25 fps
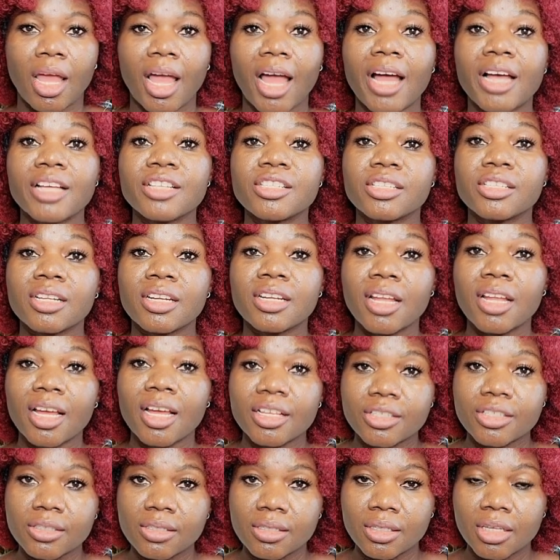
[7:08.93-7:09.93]
as a
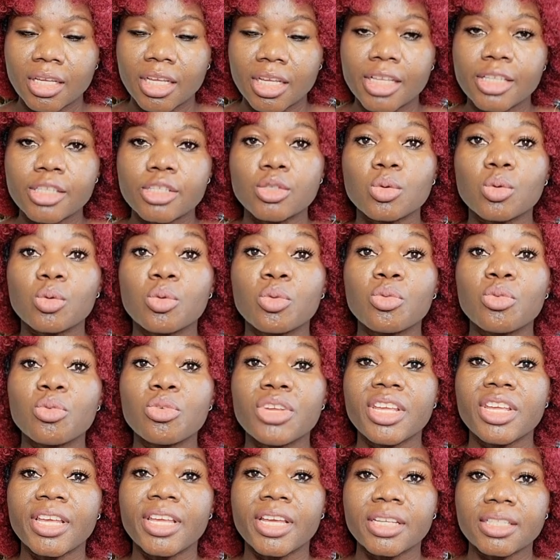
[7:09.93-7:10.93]
nurse is to
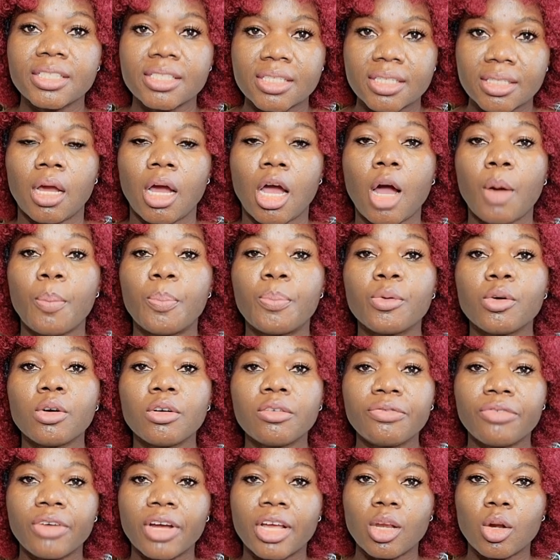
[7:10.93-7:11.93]
create a
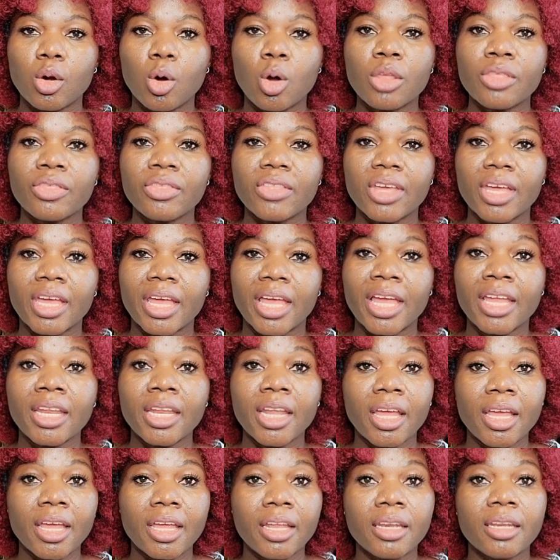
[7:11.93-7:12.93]
profile on the
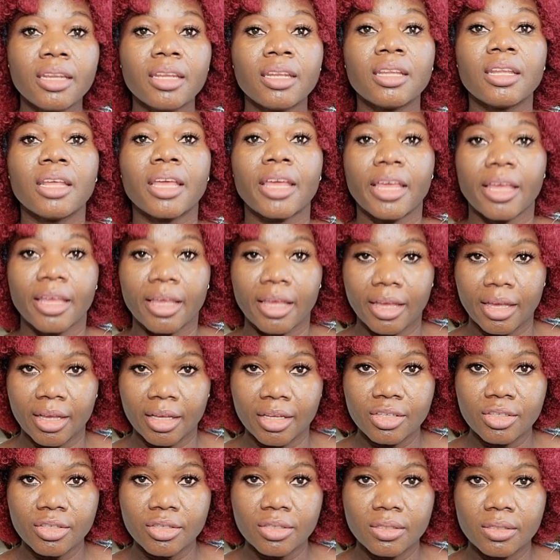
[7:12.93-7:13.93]

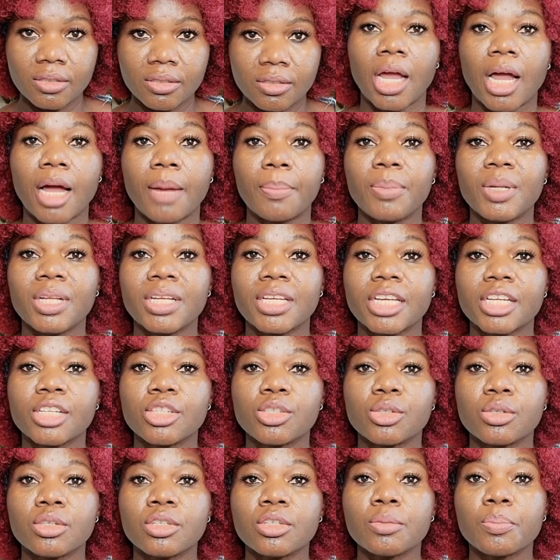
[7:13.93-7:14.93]
NNAS
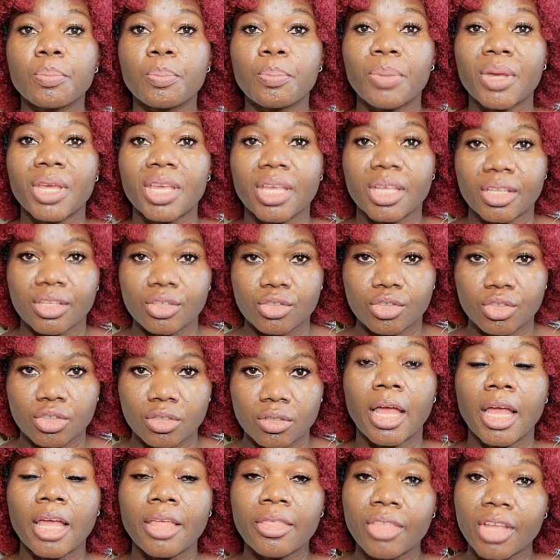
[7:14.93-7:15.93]
application page.
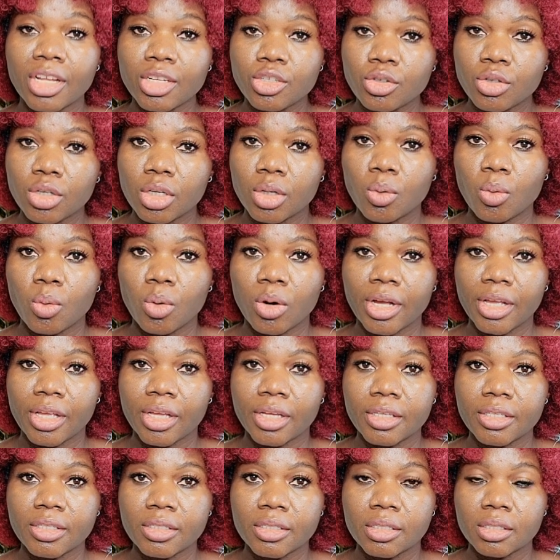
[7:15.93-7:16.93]
And that
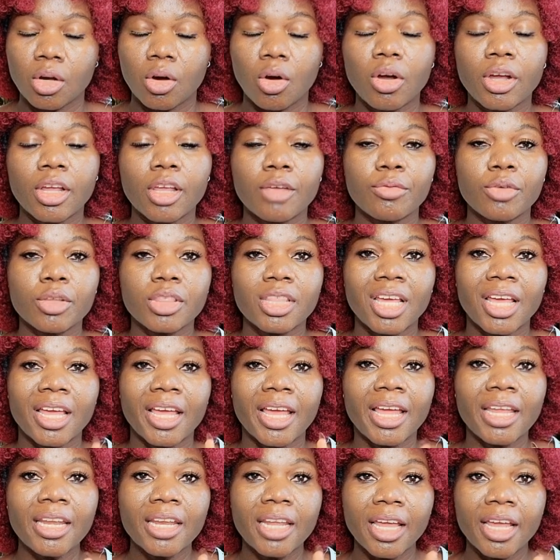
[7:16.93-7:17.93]
requires, for the
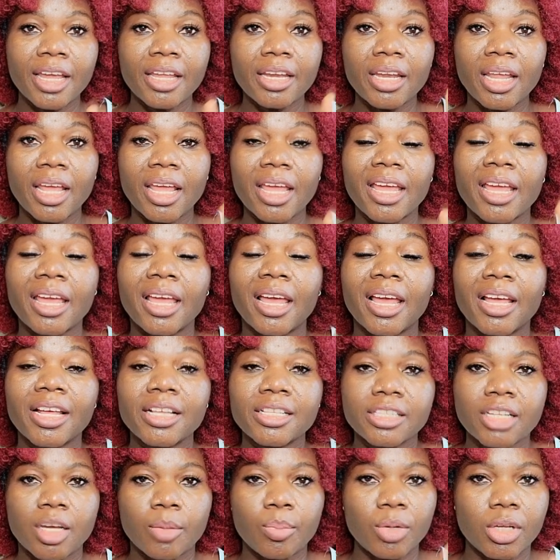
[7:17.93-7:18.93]

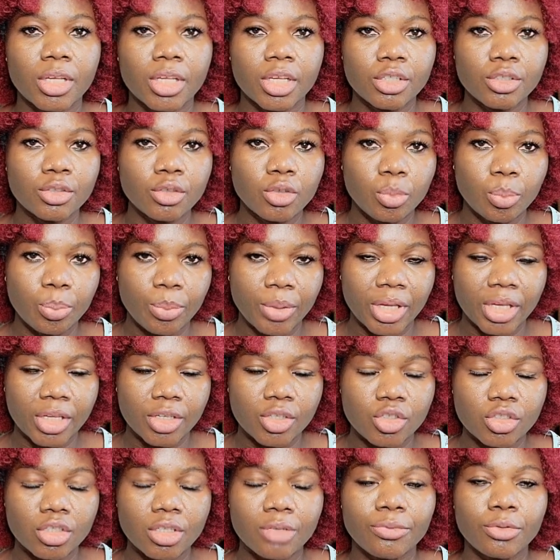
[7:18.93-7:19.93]
NNAS application
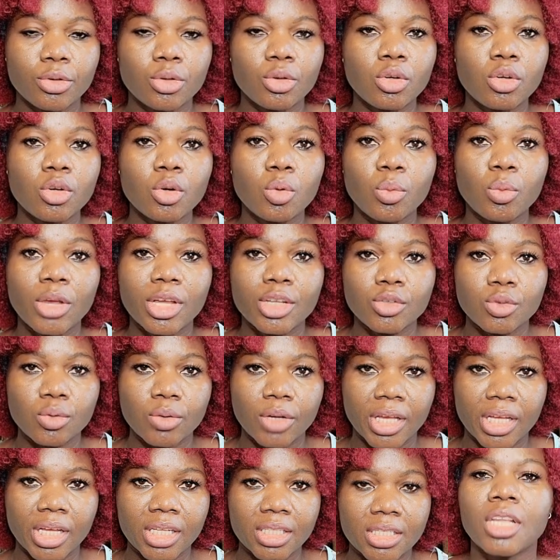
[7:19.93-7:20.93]
page, if you don't know where to
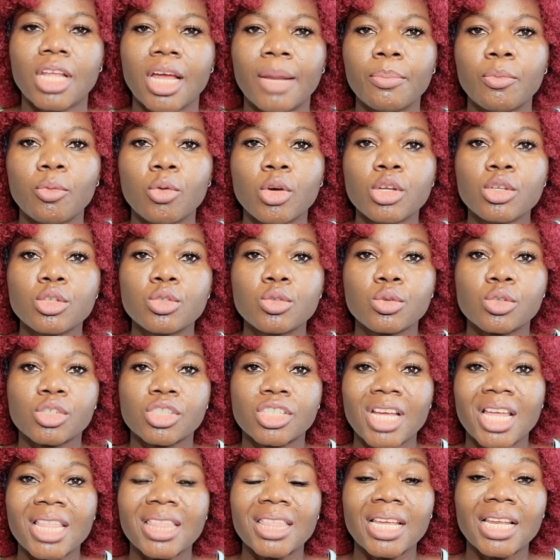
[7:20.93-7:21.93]
get it, I'm going to
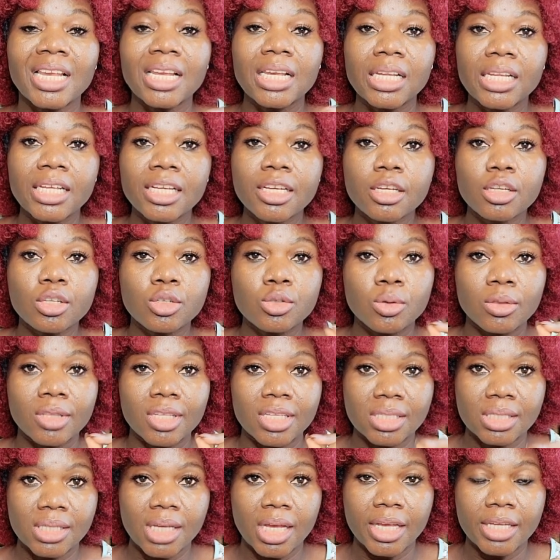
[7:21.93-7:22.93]
share the link to the
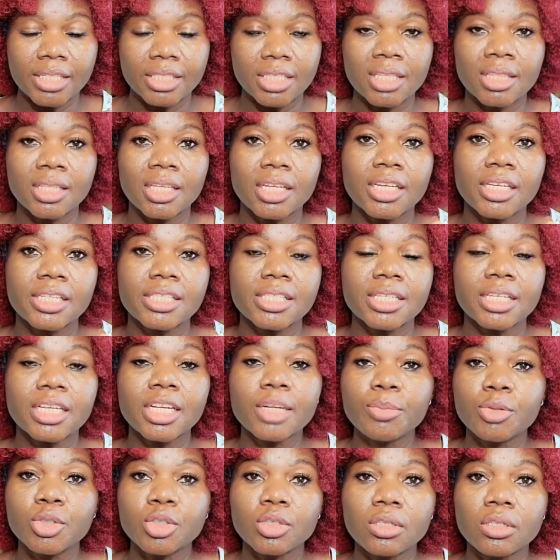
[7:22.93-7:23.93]
site in the
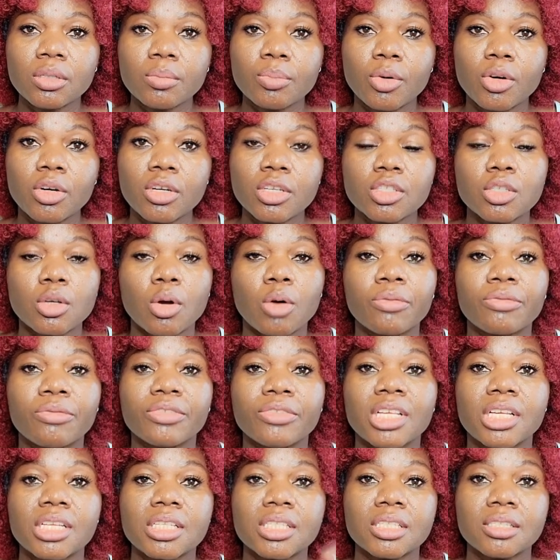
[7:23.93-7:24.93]
description box of
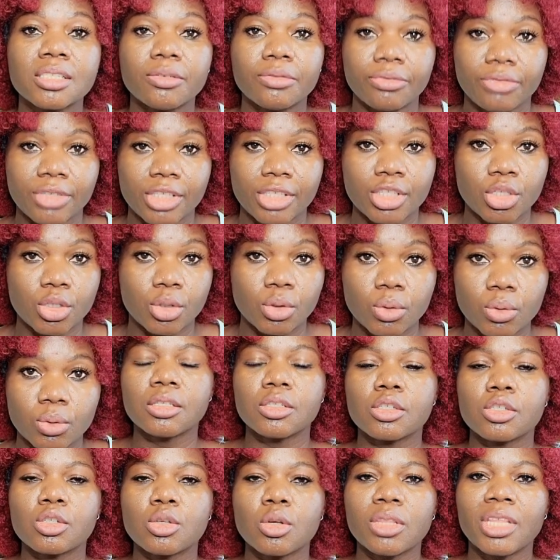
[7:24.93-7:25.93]
this video.
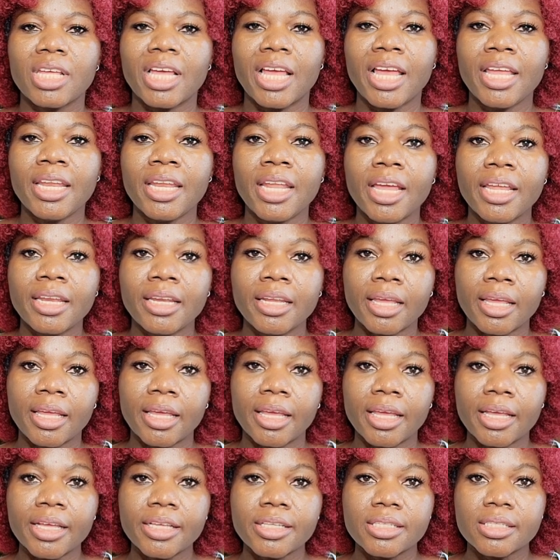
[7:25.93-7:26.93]
So the
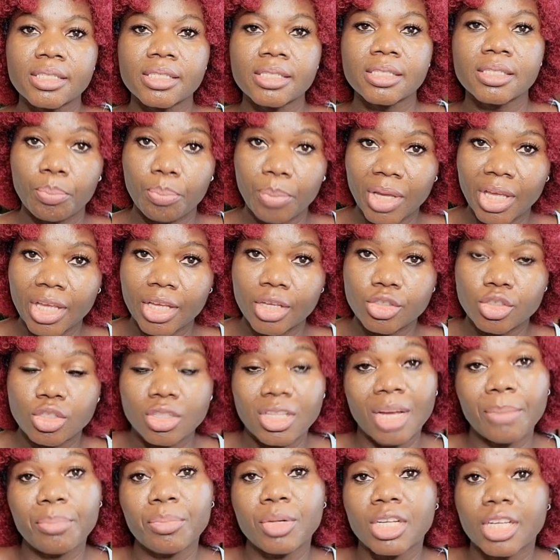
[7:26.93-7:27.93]
NNAS page,
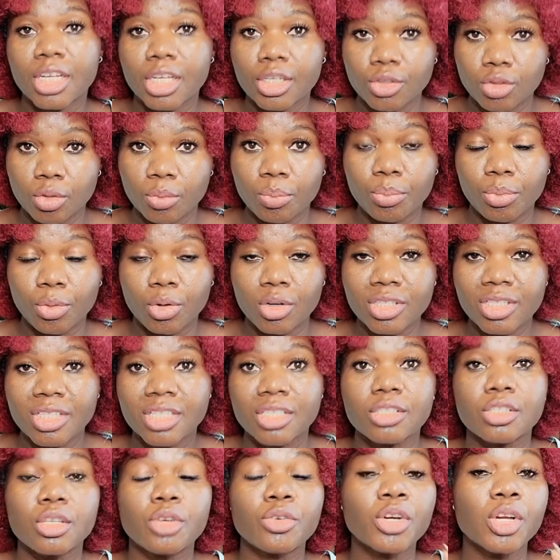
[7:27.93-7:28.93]
the application
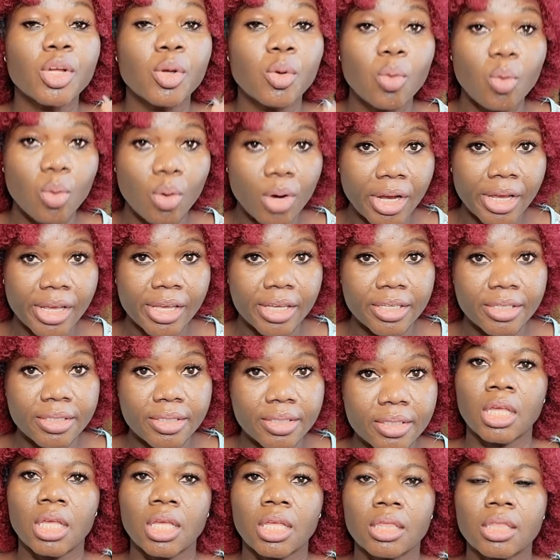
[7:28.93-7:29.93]
process,
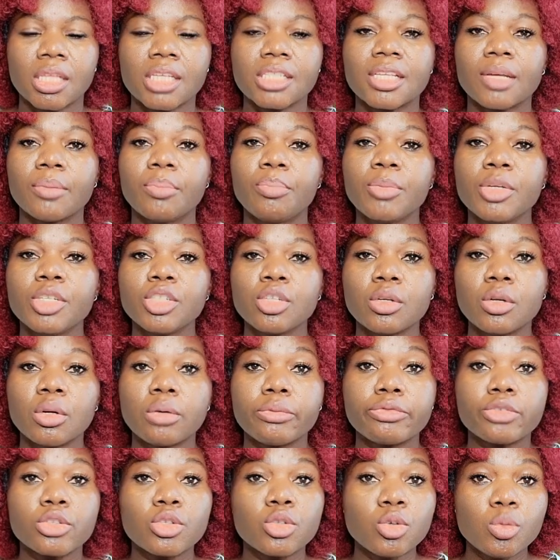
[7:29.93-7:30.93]
requires the submission
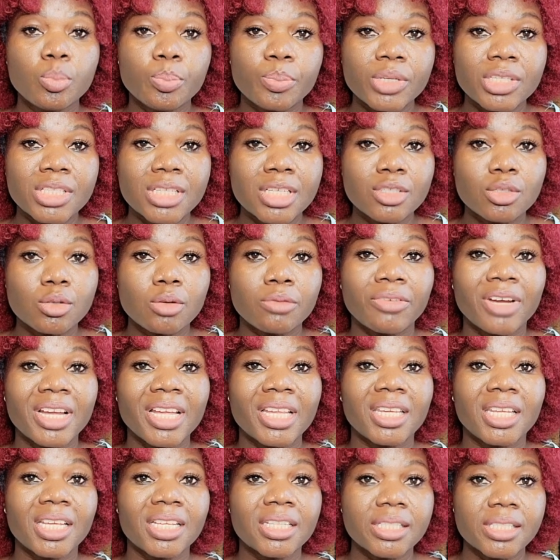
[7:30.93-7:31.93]
of 2 pieces of
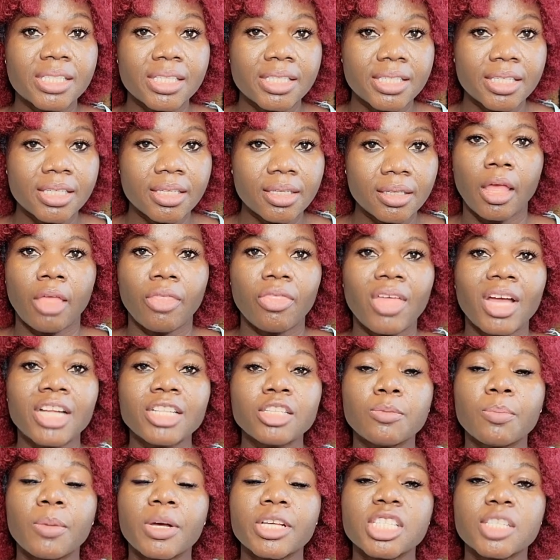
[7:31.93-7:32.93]
identity
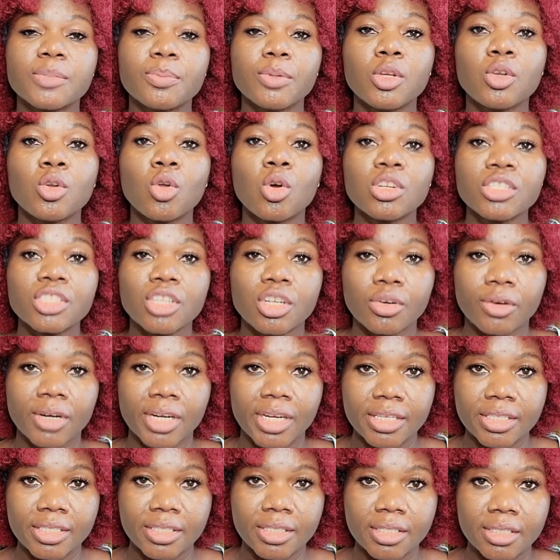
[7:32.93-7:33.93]
that must be
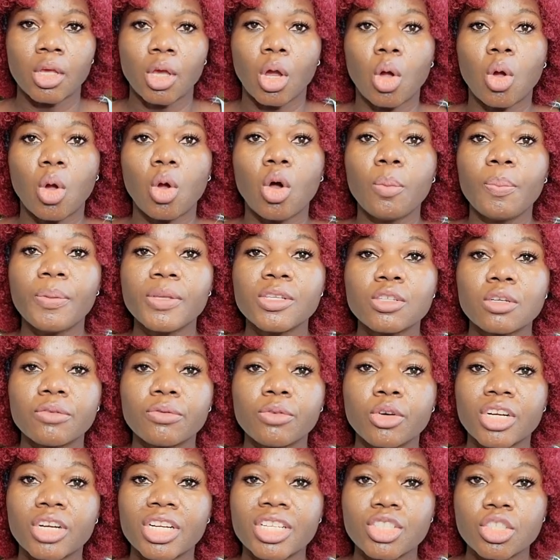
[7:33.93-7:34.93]
notarized, copies of
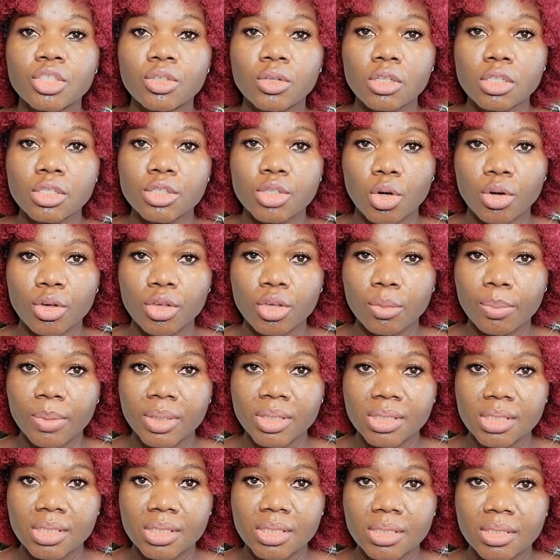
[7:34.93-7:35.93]
original
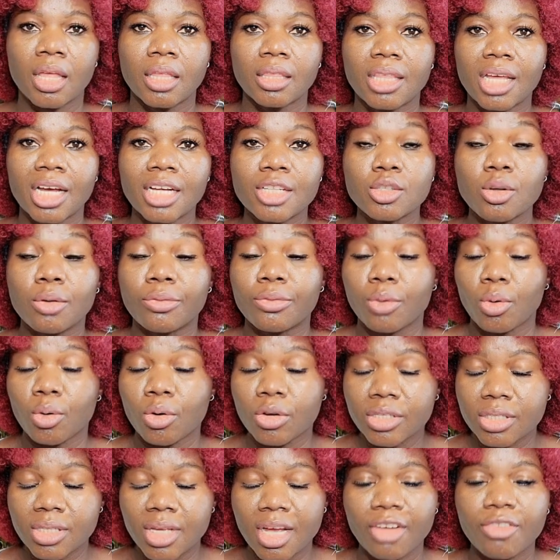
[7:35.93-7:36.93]
documents that, of
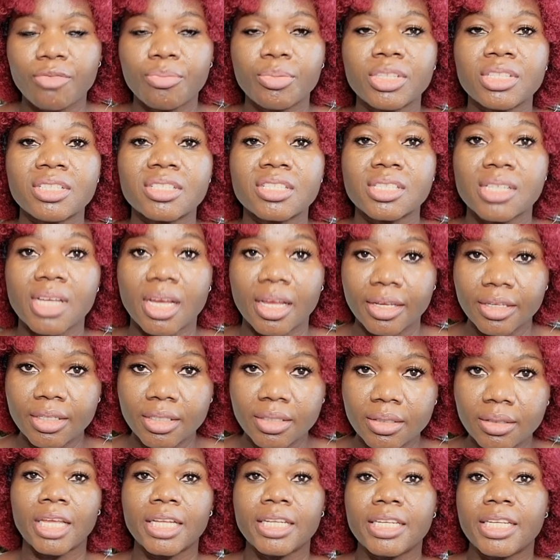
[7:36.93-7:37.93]
course, have been
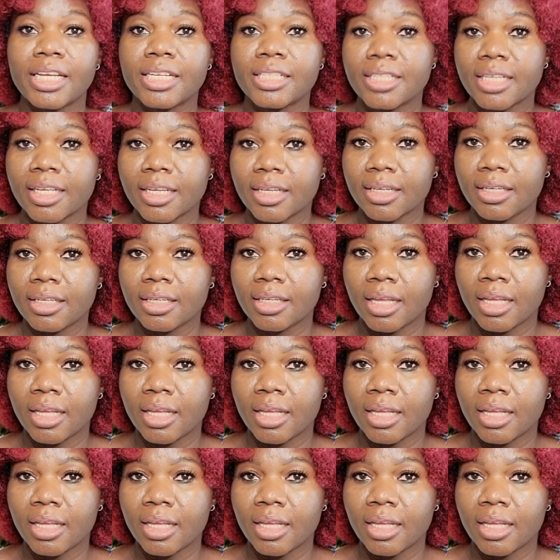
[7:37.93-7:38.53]
signed, dated,